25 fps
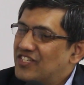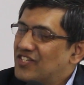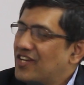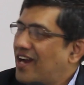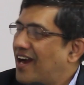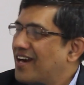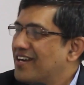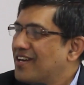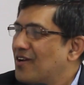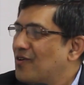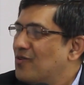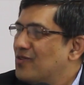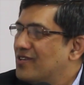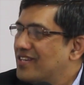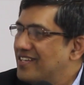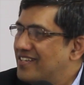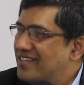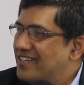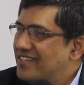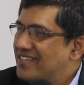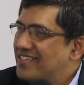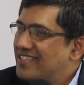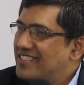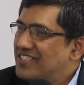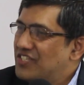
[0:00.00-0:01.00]
chart out
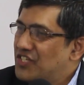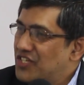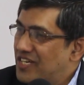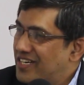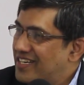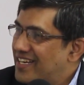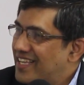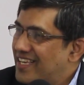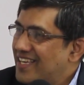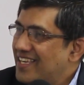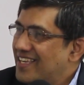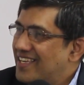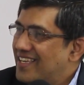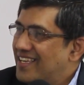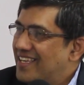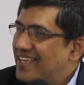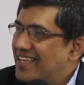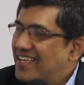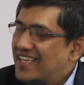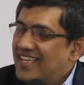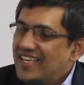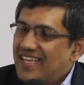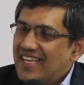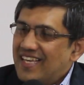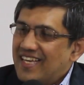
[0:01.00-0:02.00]
a journey.
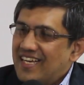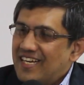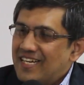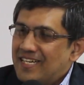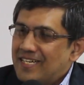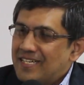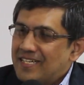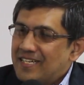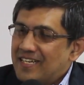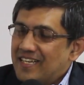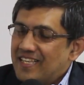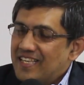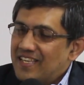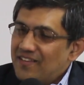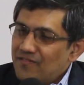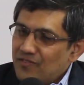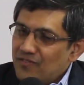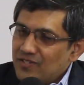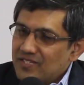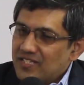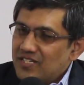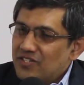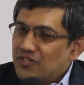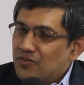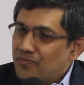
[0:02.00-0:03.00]
He
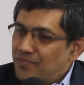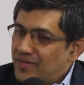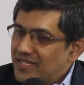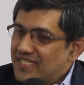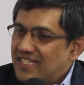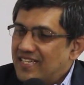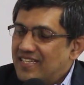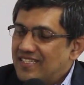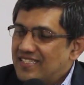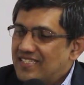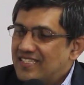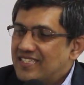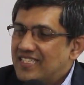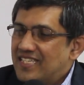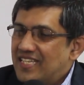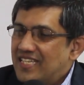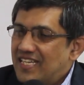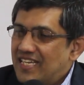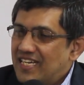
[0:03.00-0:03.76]
was into business.